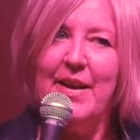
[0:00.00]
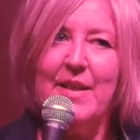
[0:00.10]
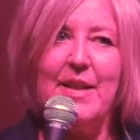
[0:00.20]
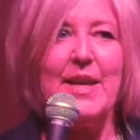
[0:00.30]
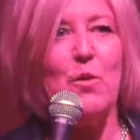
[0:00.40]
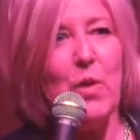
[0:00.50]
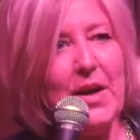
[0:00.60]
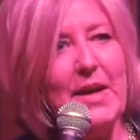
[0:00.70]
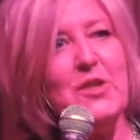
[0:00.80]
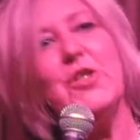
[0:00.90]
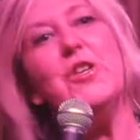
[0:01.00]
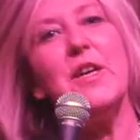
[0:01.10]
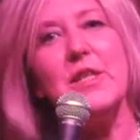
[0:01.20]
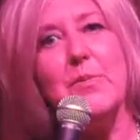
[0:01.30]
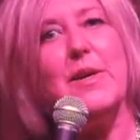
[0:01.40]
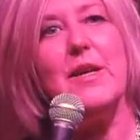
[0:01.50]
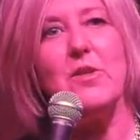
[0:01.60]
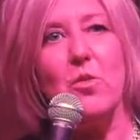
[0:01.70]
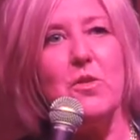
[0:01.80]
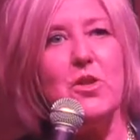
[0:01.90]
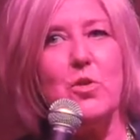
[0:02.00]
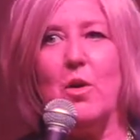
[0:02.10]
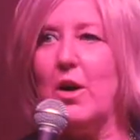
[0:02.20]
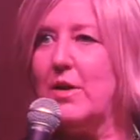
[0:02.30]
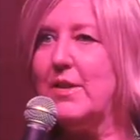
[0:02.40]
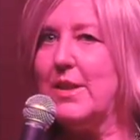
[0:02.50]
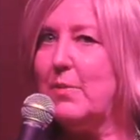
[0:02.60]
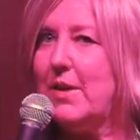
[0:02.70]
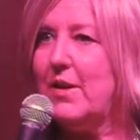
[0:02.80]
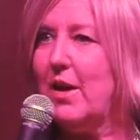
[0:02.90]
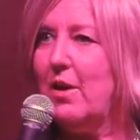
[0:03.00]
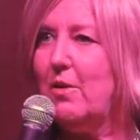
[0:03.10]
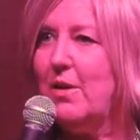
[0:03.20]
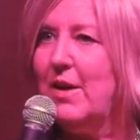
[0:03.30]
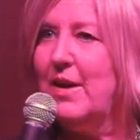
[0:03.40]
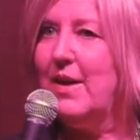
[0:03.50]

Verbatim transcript: Like, at what age do you get to be as old as you are? Does anybody know?